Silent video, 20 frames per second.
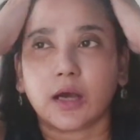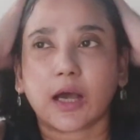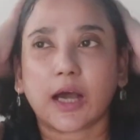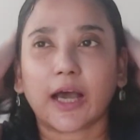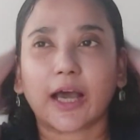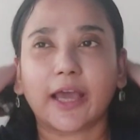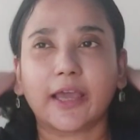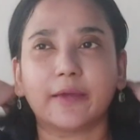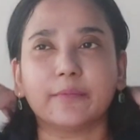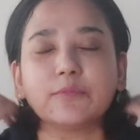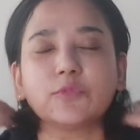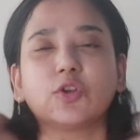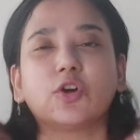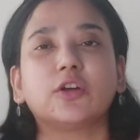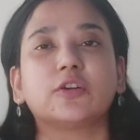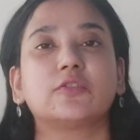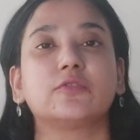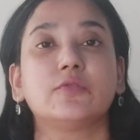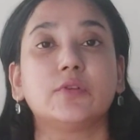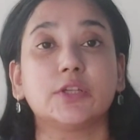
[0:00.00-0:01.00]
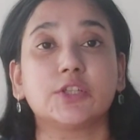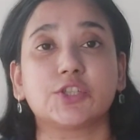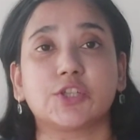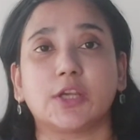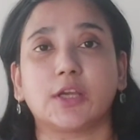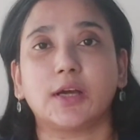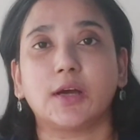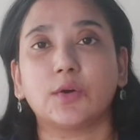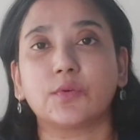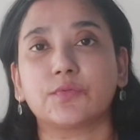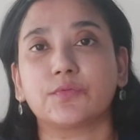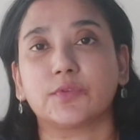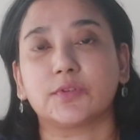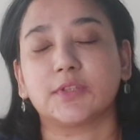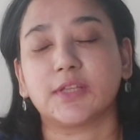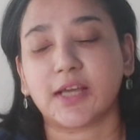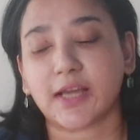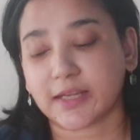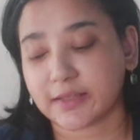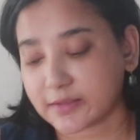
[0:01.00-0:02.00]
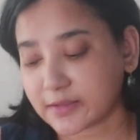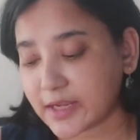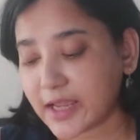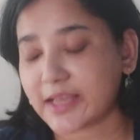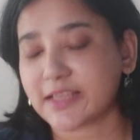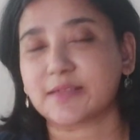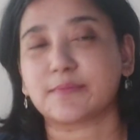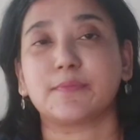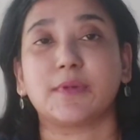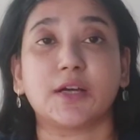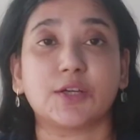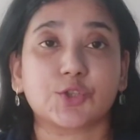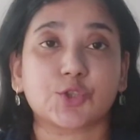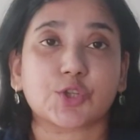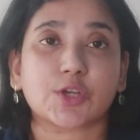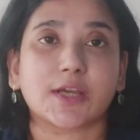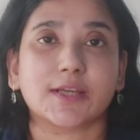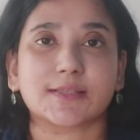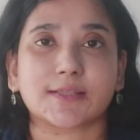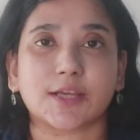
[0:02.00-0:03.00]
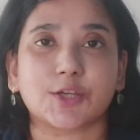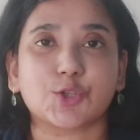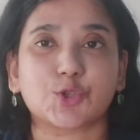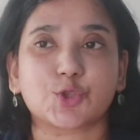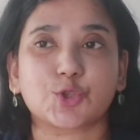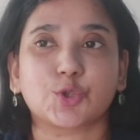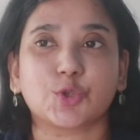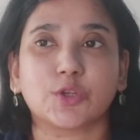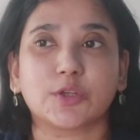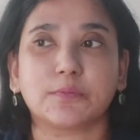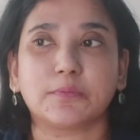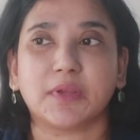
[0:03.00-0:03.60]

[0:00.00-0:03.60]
I am not reaching out for that as much as I should.